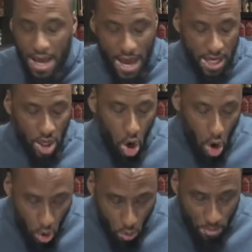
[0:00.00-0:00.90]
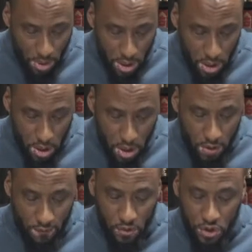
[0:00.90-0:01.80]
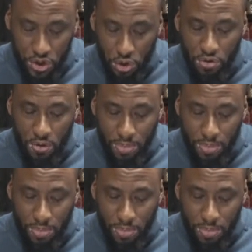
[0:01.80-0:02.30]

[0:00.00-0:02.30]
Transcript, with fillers: and hope. For sure the